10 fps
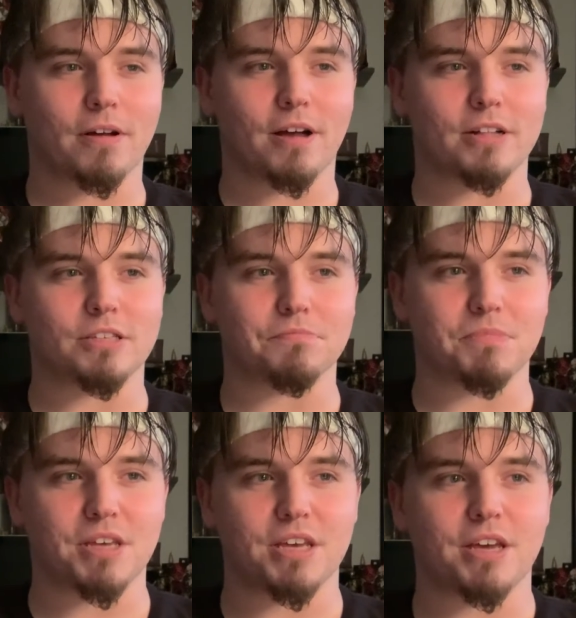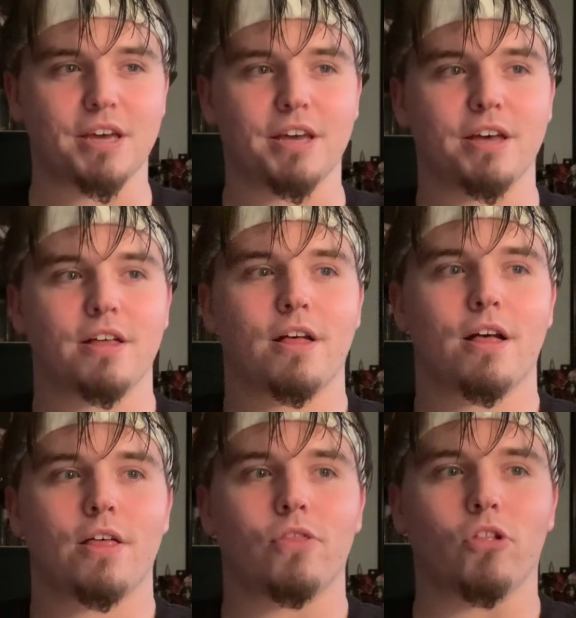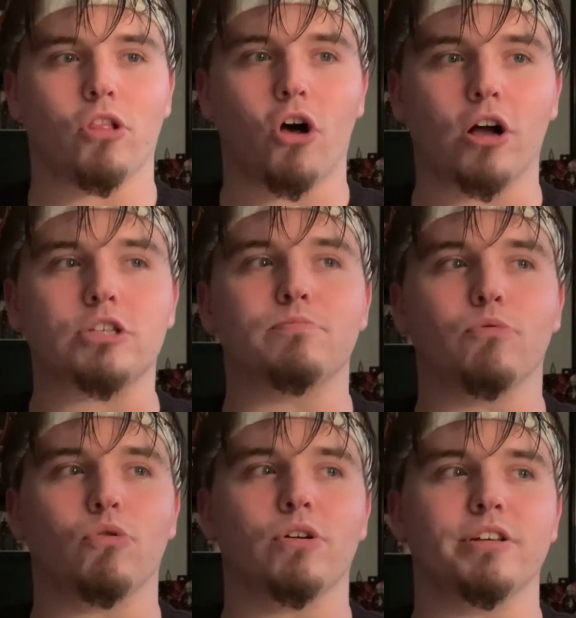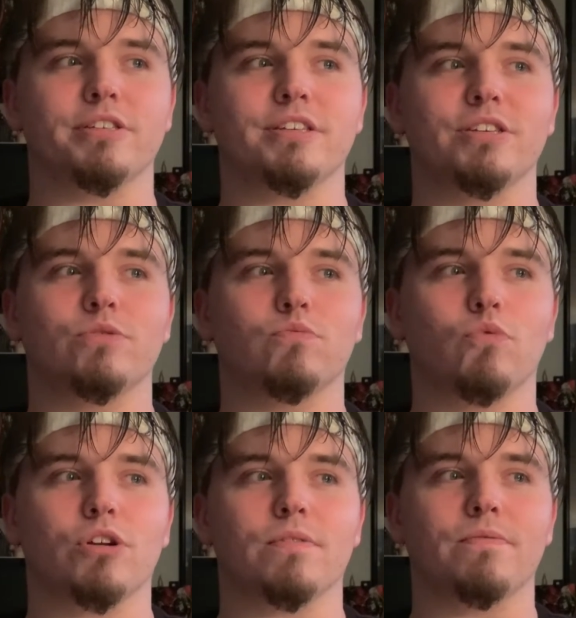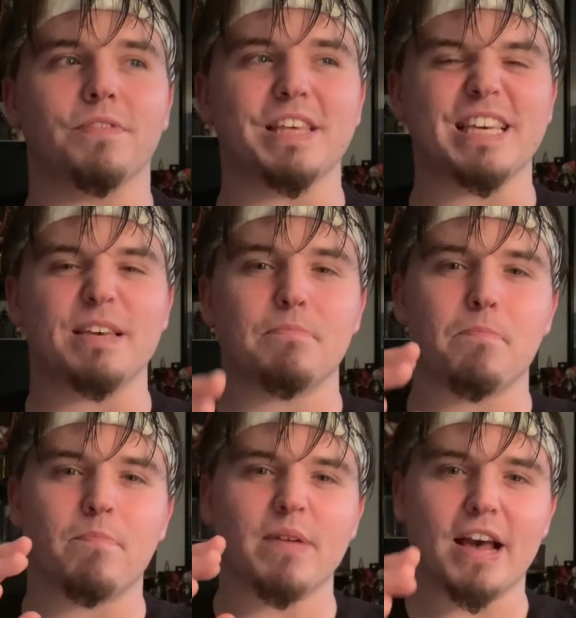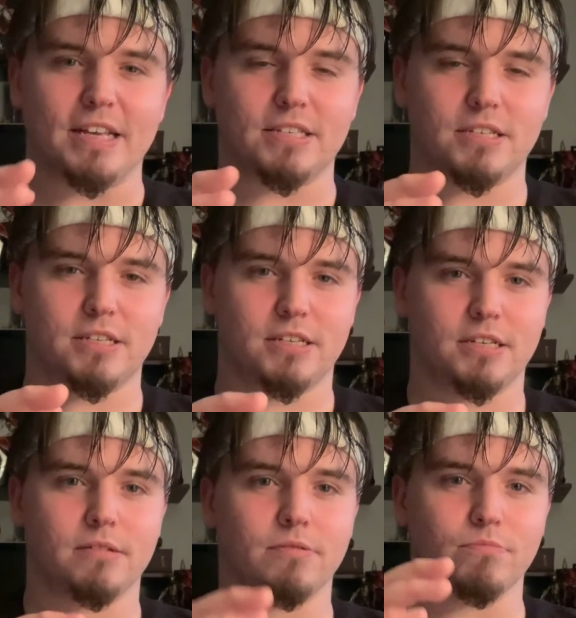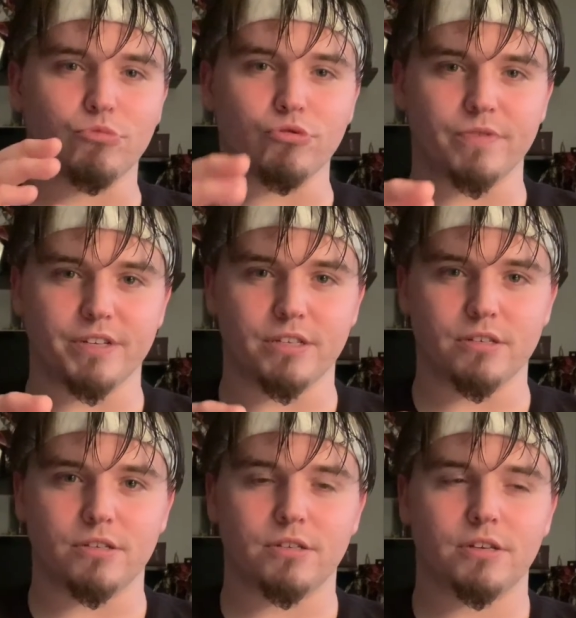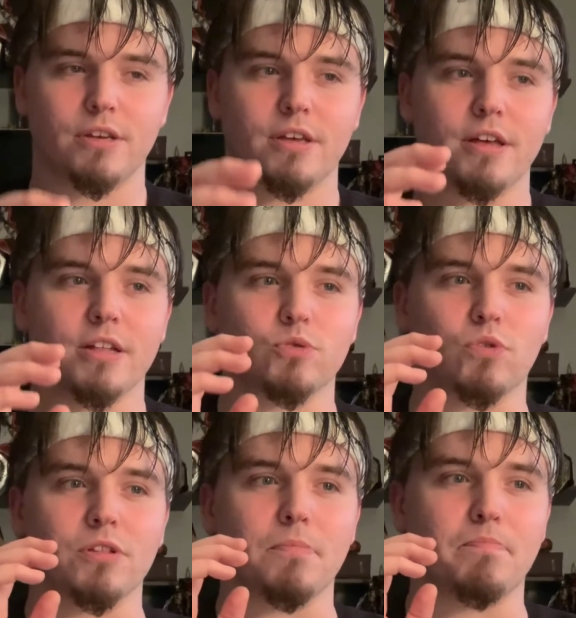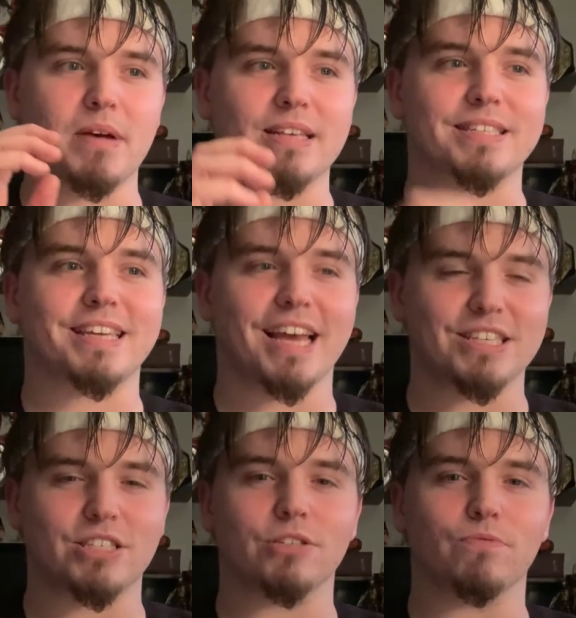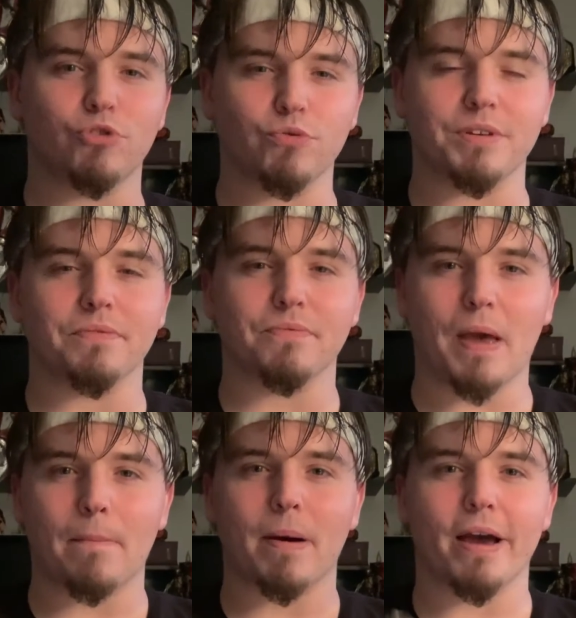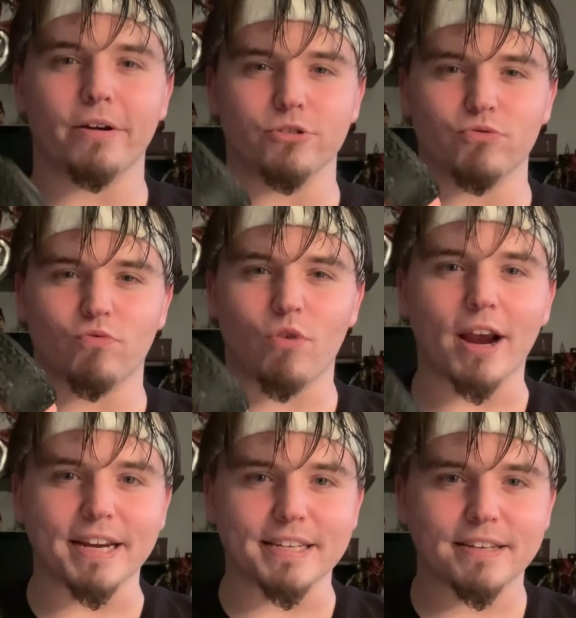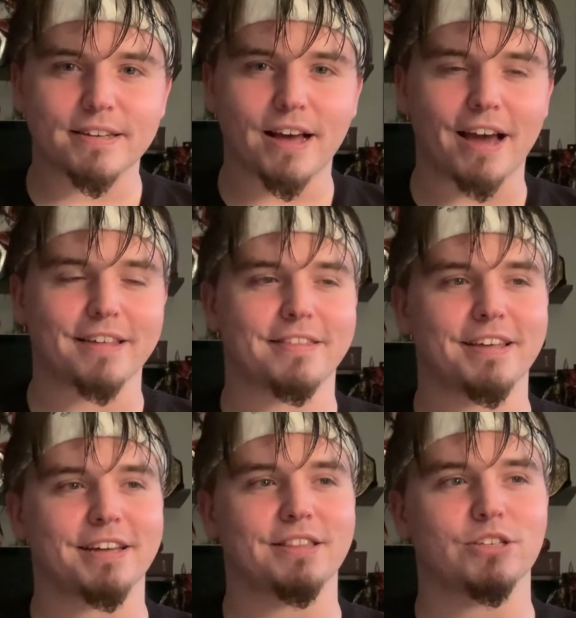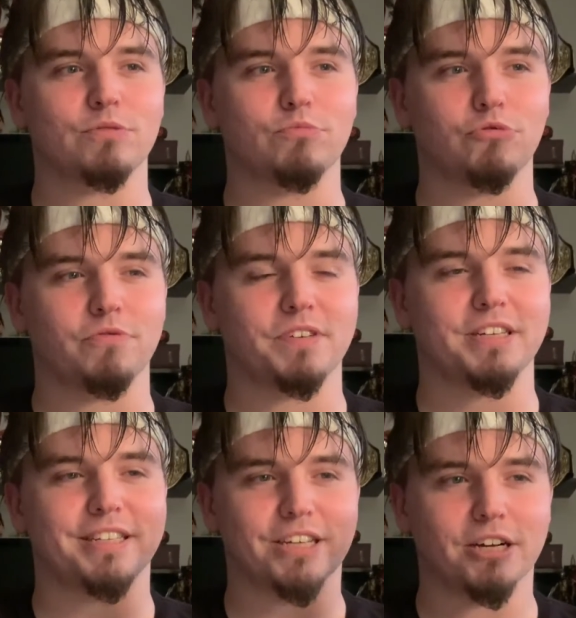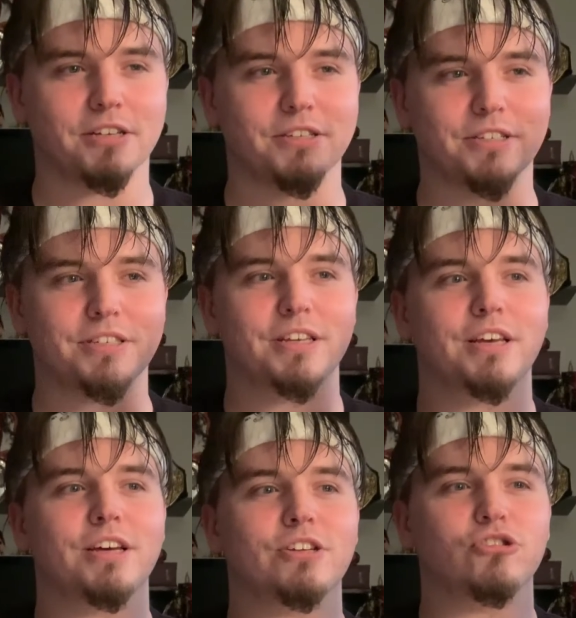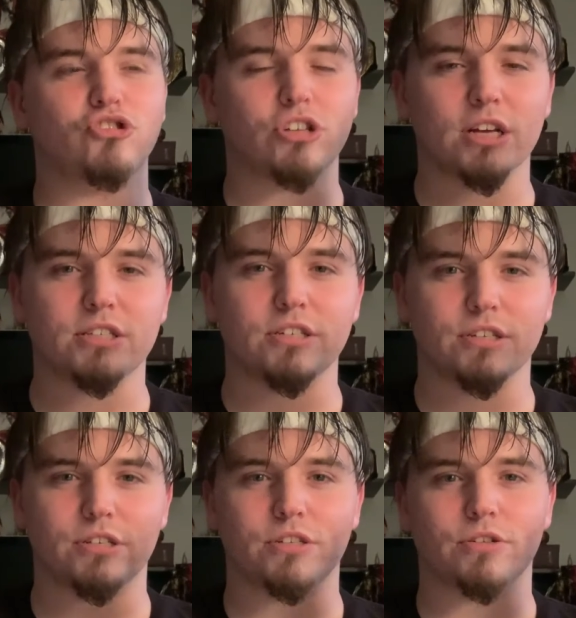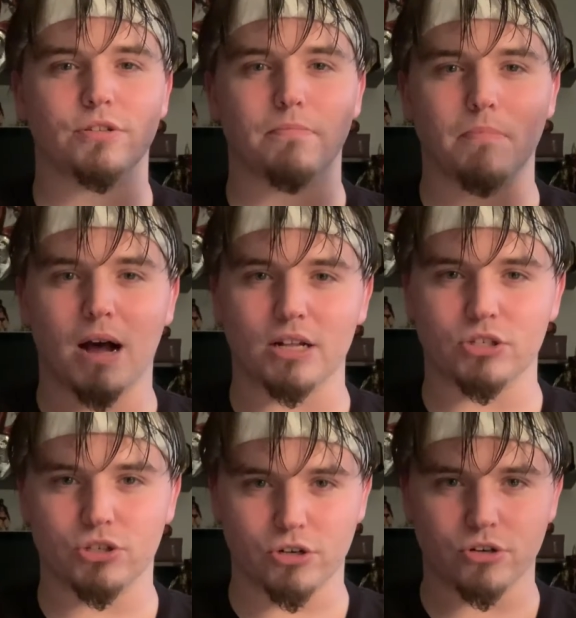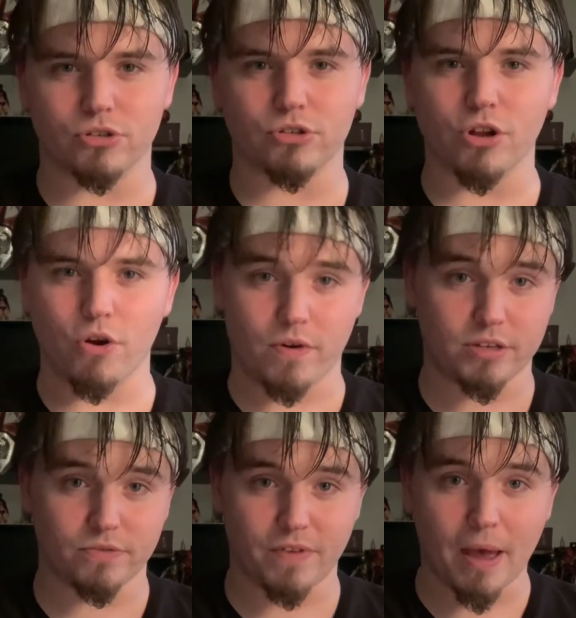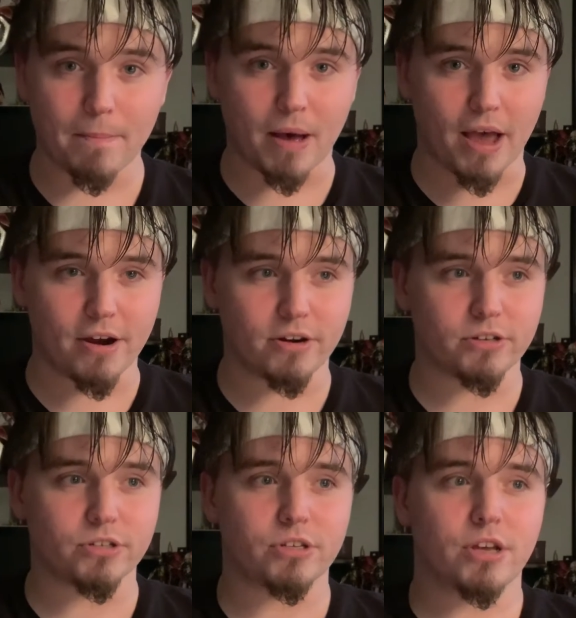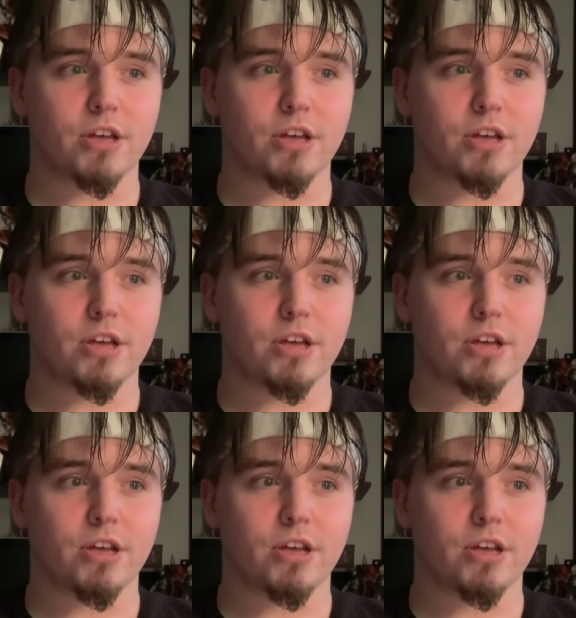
To me, The Lost Boys is one of the best movies. It's one of the best cases of doing vampires right. I think this movie does justice to the monsters known as vampires.